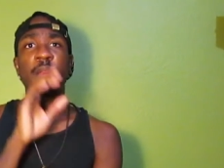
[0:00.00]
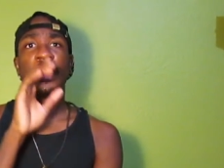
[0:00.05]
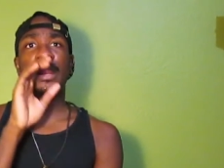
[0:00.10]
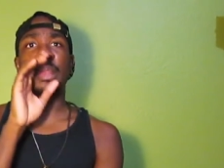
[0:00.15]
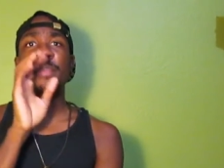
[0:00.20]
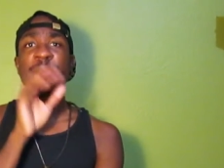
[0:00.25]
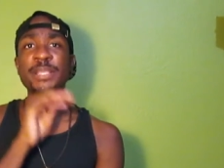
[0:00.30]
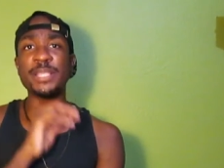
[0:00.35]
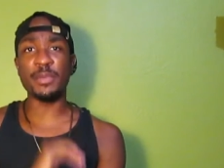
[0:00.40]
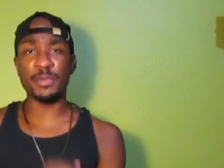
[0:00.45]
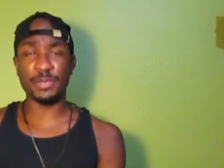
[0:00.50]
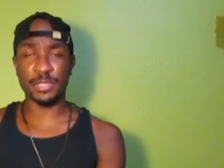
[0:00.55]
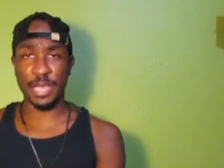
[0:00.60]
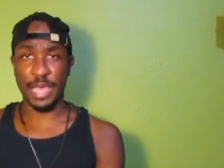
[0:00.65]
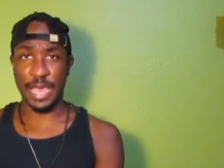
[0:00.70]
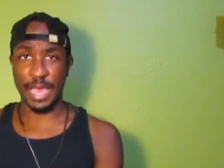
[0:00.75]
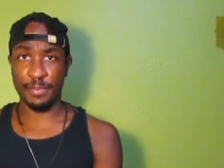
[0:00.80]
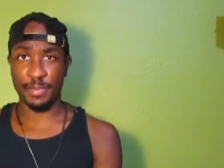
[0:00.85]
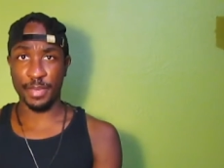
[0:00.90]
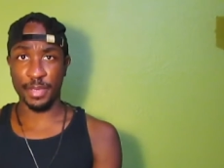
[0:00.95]
Let me tell you what's
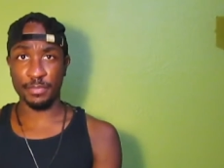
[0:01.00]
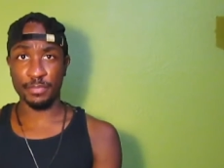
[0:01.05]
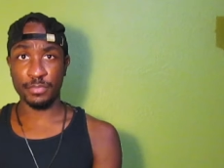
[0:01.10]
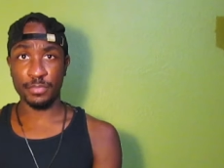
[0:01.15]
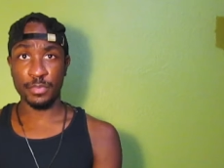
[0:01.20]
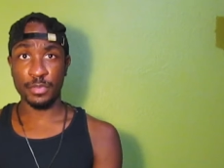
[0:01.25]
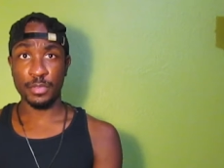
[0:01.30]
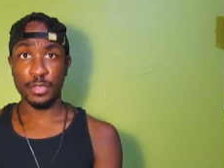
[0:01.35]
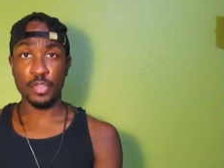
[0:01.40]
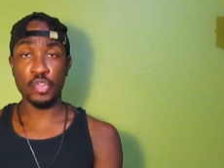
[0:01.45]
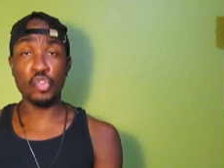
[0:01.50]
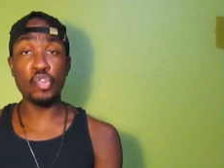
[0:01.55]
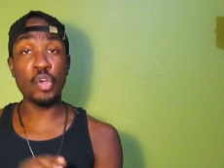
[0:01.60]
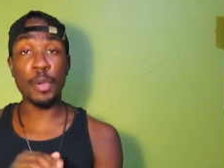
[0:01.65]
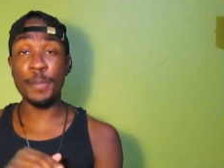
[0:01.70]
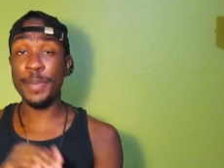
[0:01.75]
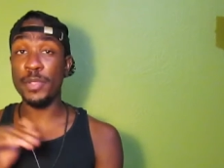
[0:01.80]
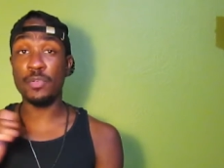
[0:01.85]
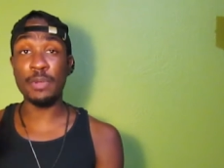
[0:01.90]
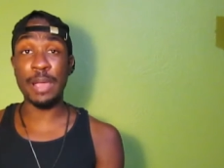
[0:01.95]
going to happen. You're
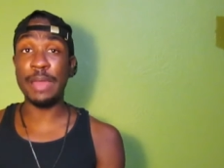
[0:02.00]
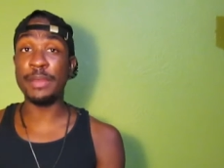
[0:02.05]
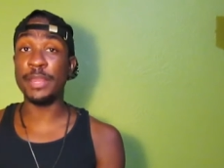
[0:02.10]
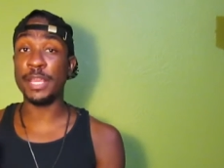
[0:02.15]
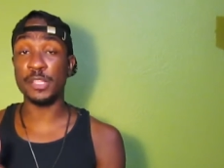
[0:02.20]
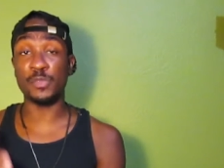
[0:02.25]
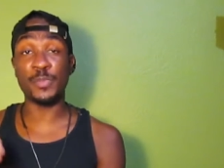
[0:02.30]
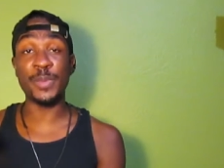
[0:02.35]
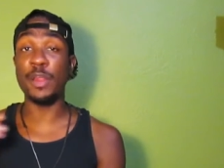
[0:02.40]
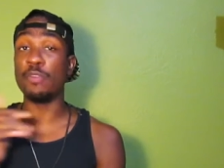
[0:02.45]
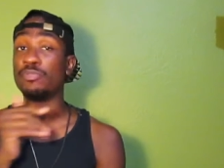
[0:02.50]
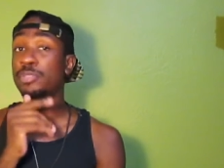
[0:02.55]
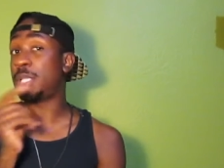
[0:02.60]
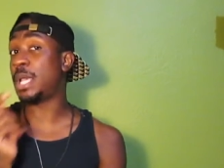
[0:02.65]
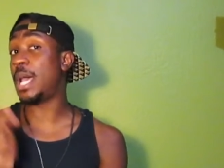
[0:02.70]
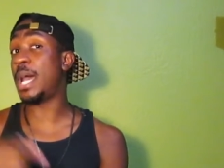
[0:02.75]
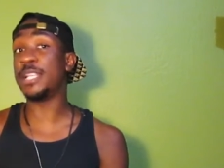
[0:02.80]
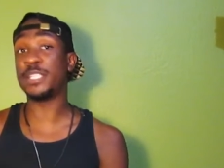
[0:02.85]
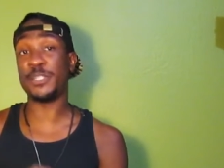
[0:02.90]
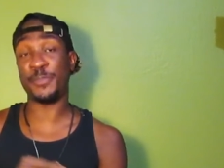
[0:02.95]
going to be grounded because we don't
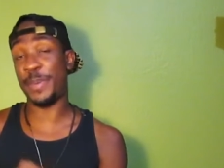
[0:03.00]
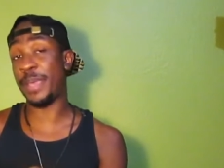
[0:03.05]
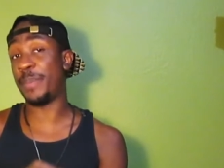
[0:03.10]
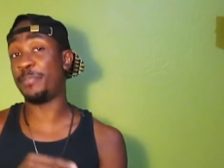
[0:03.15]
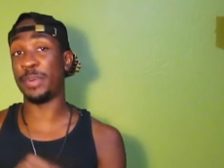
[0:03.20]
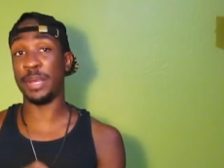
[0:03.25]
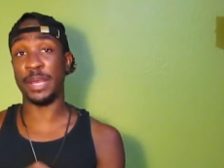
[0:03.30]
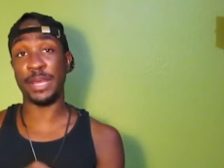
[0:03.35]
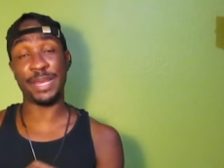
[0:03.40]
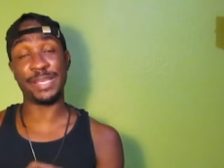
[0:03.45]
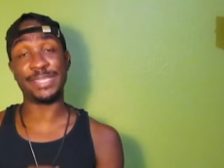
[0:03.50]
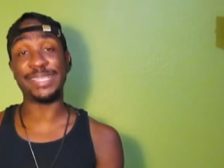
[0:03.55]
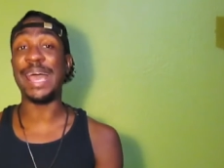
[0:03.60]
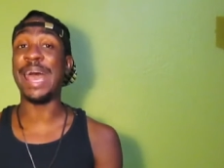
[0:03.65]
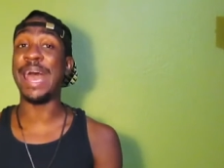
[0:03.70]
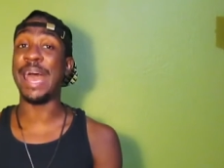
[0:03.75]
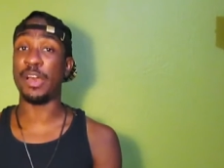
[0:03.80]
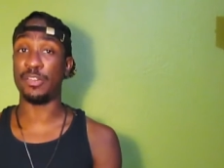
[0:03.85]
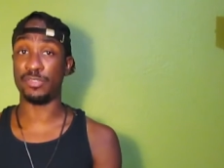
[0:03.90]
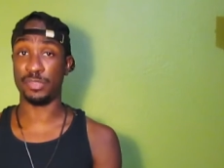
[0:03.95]
touch people in this
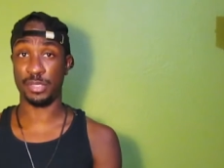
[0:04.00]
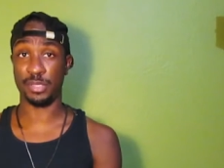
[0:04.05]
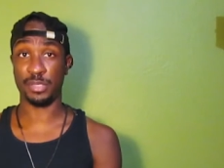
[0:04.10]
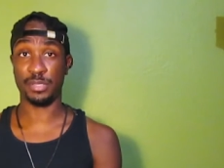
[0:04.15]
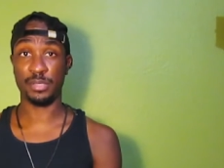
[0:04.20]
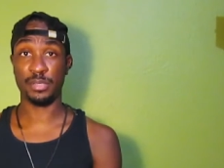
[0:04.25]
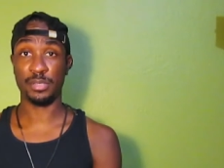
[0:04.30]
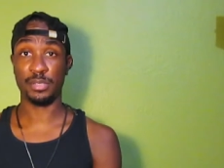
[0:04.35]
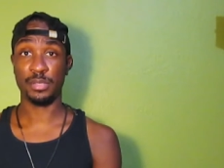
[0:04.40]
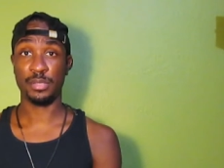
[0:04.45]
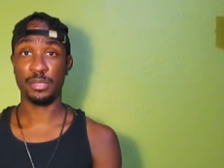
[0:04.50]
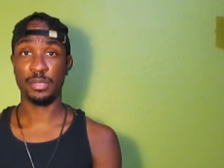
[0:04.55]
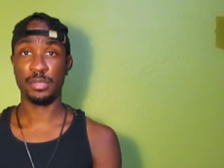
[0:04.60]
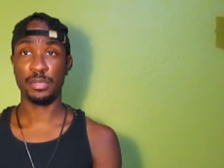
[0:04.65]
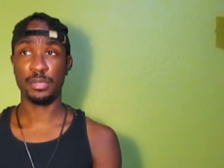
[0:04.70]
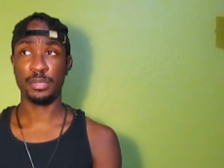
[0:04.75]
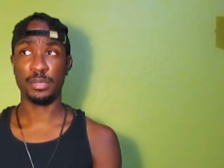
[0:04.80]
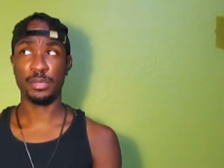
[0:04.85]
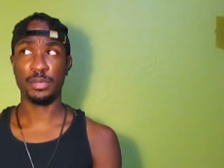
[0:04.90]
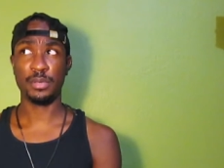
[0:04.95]
house.
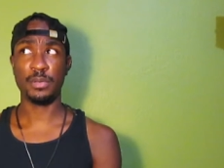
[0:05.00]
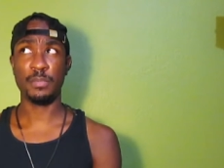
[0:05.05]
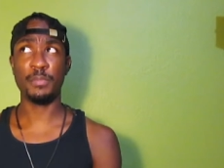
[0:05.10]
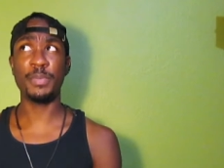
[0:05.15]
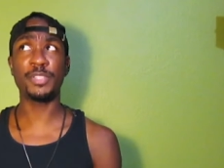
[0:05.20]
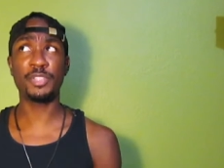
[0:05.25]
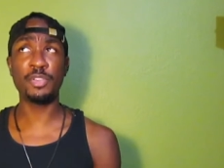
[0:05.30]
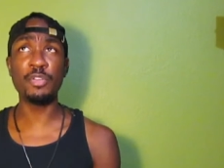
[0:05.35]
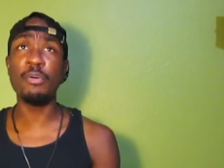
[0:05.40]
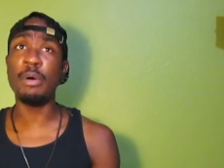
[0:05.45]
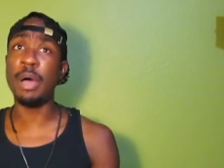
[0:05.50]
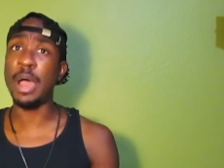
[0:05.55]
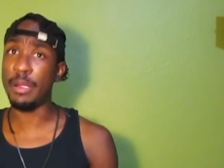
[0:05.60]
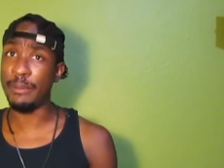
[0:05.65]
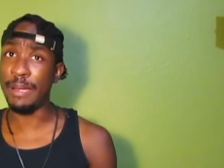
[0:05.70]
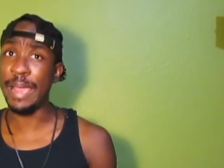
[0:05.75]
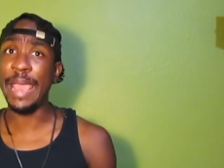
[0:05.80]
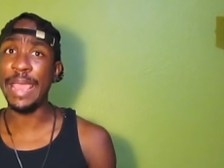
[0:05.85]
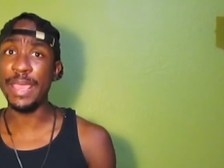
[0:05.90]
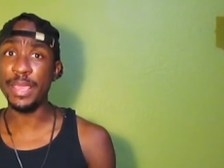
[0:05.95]
But you
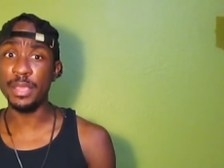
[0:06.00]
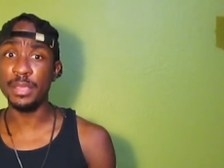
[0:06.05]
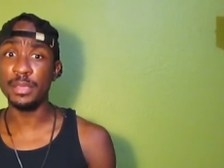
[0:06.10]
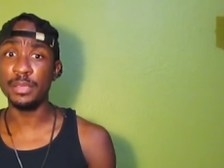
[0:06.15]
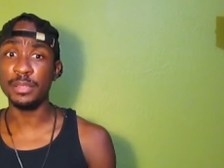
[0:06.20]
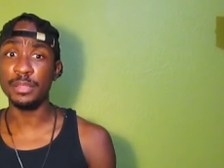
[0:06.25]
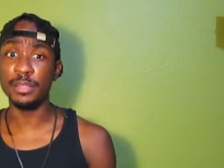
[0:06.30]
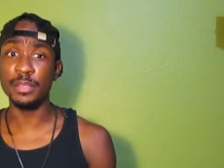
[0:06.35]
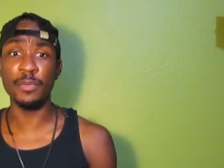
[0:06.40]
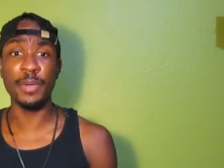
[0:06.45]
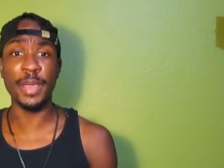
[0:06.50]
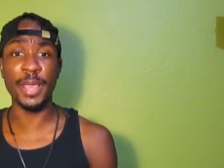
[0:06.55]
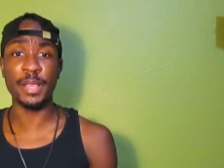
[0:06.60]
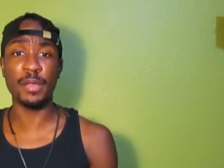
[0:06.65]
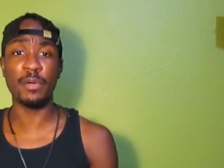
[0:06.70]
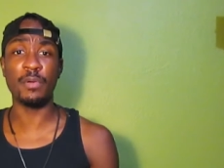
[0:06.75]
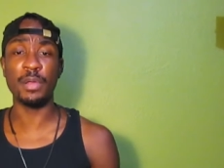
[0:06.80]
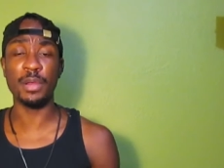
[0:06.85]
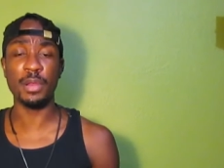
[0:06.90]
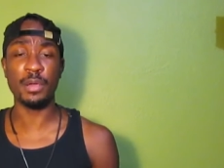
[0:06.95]
all right. You ain't
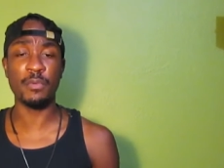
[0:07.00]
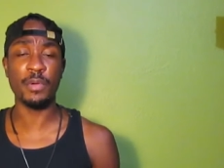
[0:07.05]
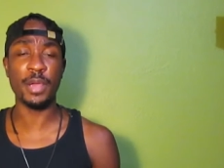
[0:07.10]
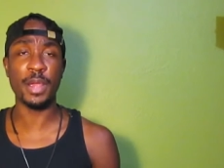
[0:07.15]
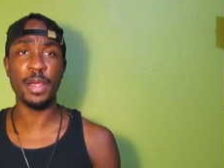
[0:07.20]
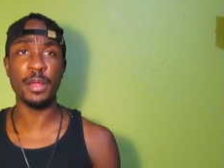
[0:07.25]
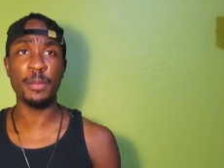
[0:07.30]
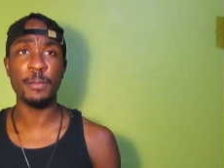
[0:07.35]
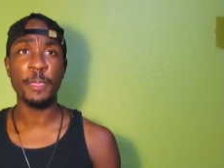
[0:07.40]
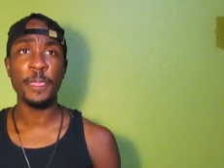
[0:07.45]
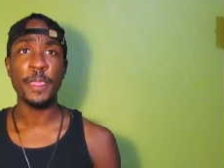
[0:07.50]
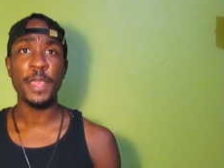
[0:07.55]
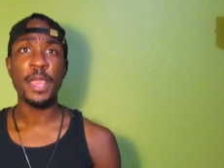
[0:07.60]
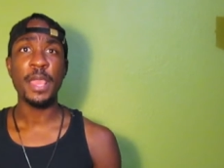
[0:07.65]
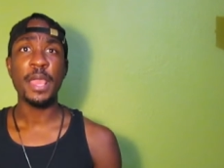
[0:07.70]
going nowhere.